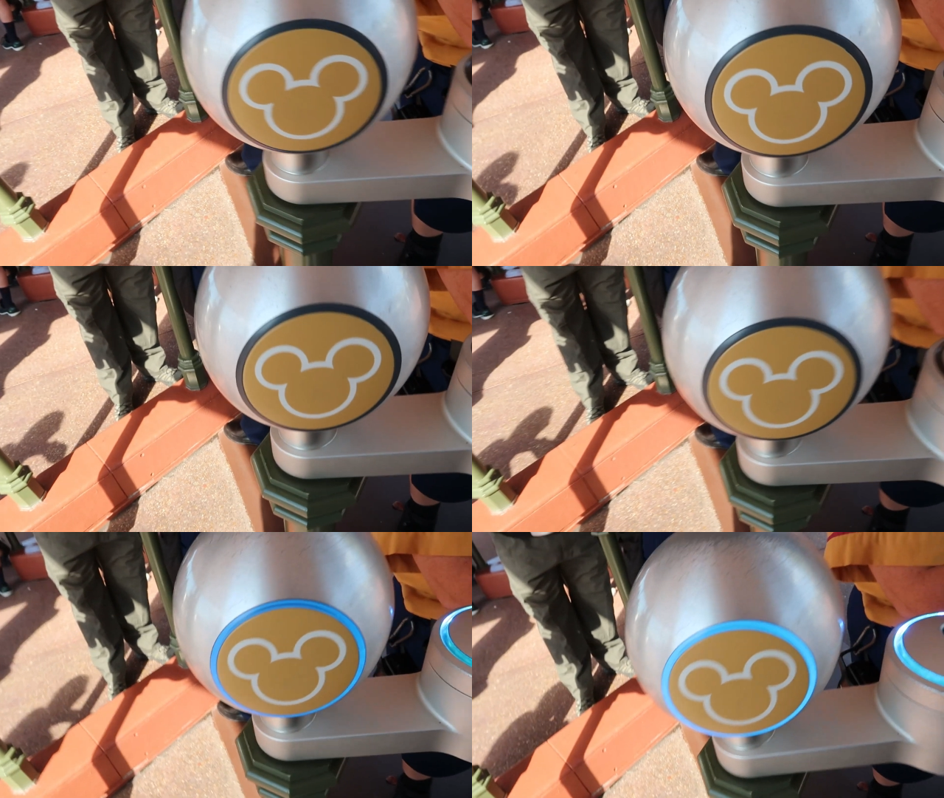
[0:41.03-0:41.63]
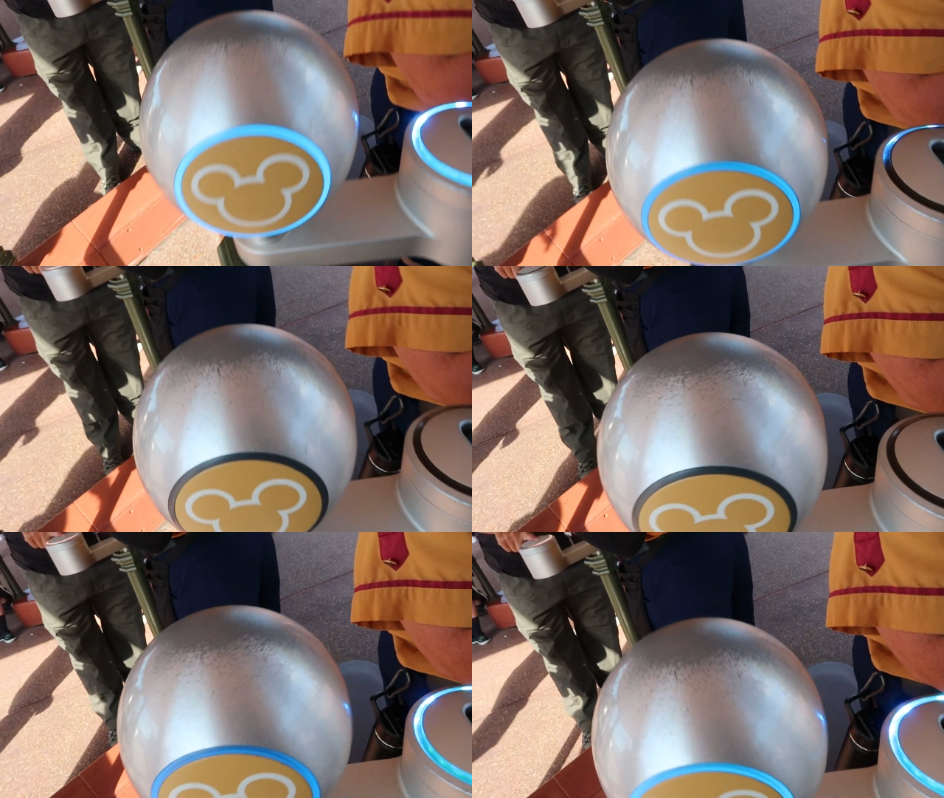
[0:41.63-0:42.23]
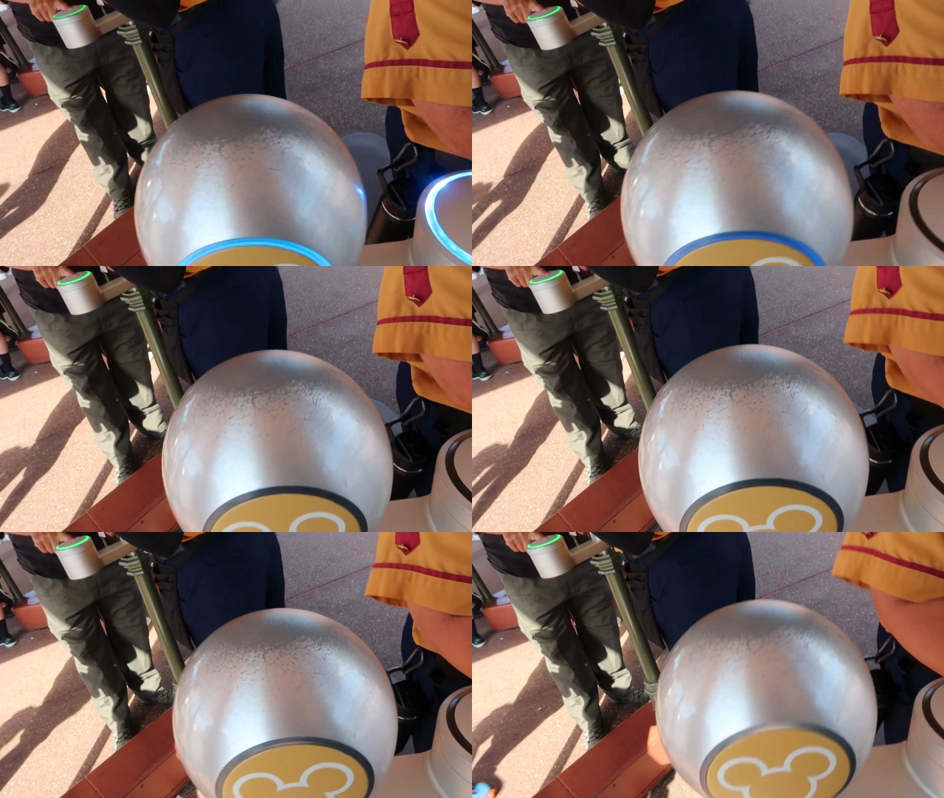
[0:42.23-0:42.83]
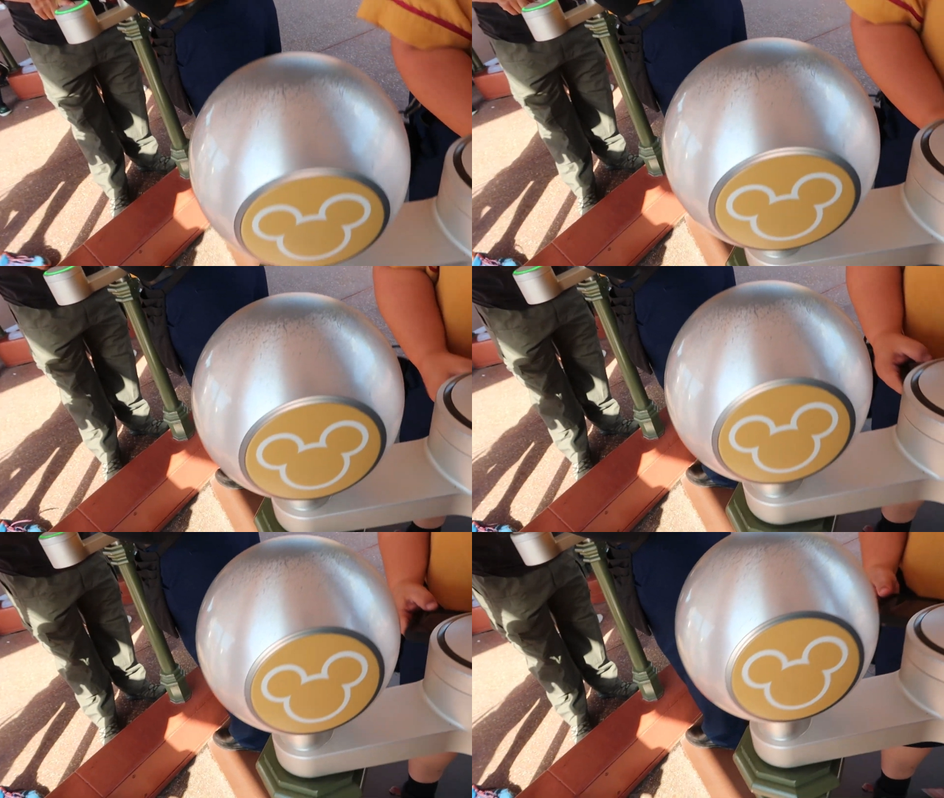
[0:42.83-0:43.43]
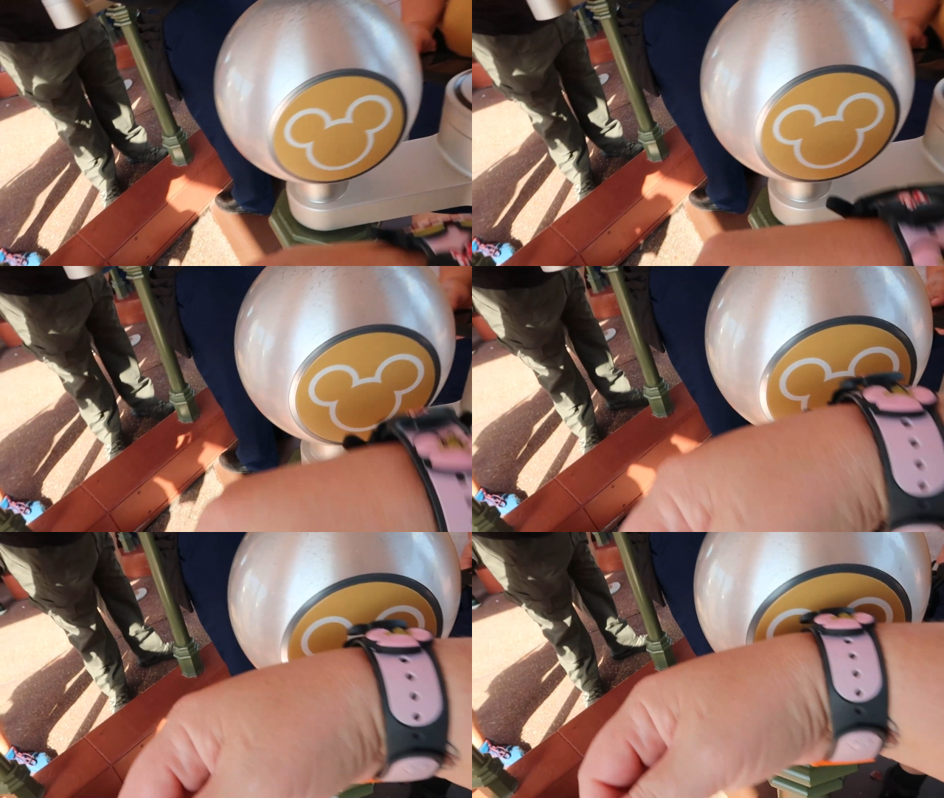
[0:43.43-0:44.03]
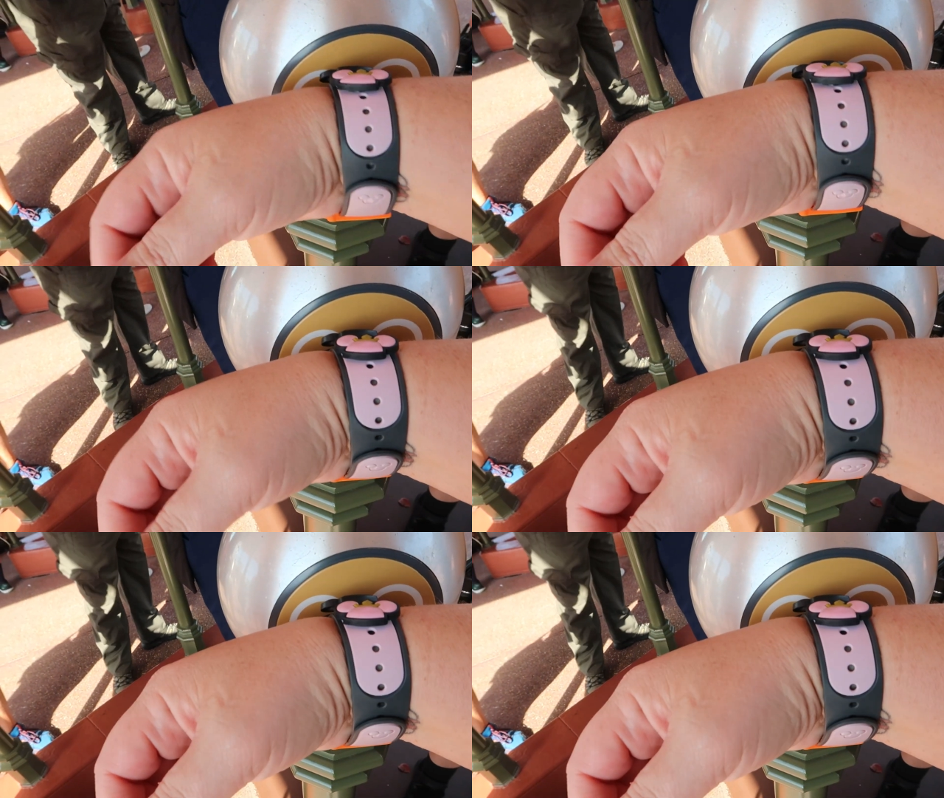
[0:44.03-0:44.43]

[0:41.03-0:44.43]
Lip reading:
Nobody's mouth can be seen.